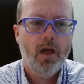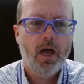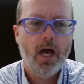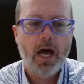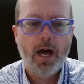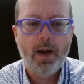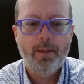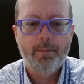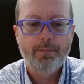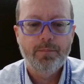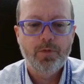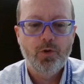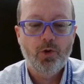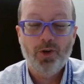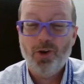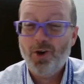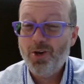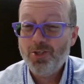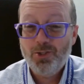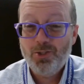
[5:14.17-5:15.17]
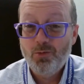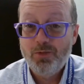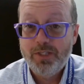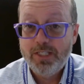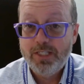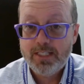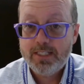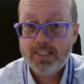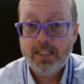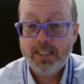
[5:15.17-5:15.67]
Um, you can also
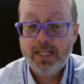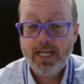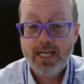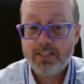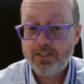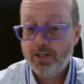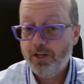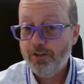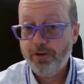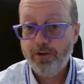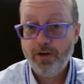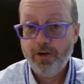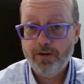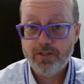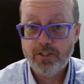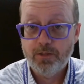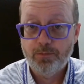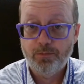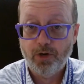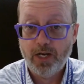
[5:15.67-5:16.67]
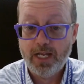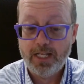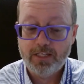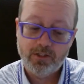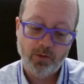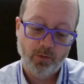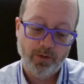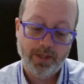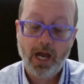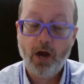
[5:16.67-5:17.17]
disconnect other areas of brain.
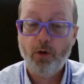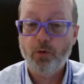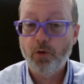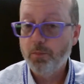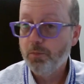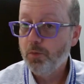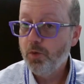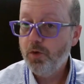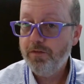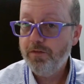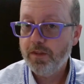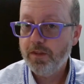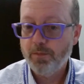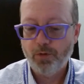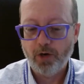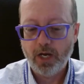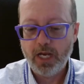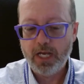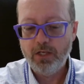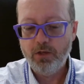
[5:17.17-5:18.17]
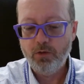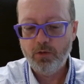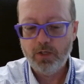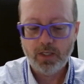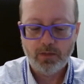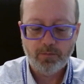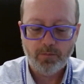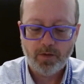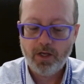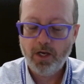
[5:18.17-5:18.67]
So without removing the brain, you
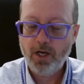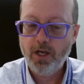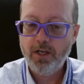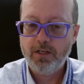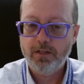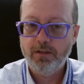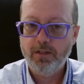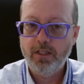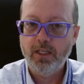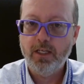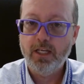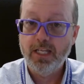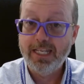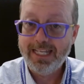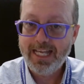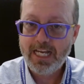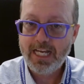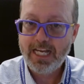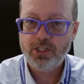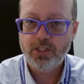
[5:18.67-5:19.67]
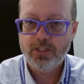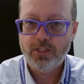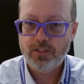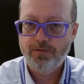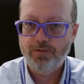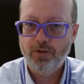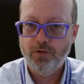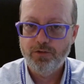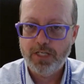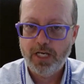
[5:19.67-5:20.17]
can cut the connections
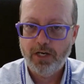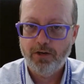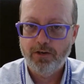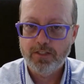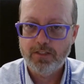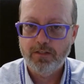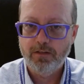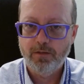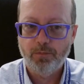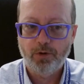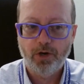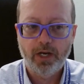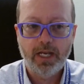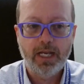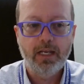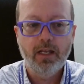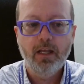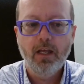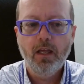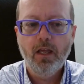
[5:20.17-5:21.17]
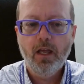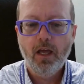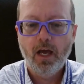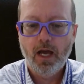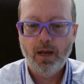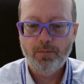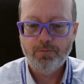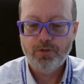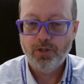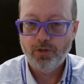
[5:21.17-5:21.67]
of those areas of the brain
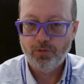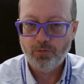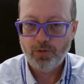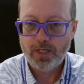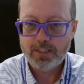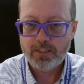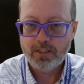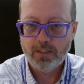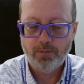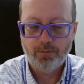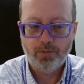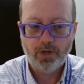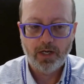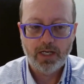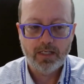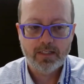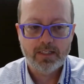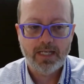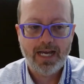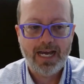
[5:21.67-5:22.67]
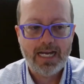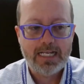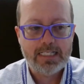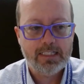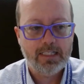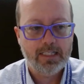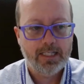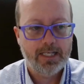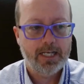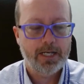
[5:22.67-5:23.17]
um, to the rest of the brain to
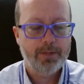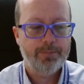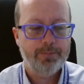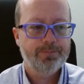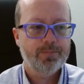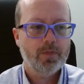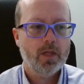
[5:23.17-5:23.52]
isolate it.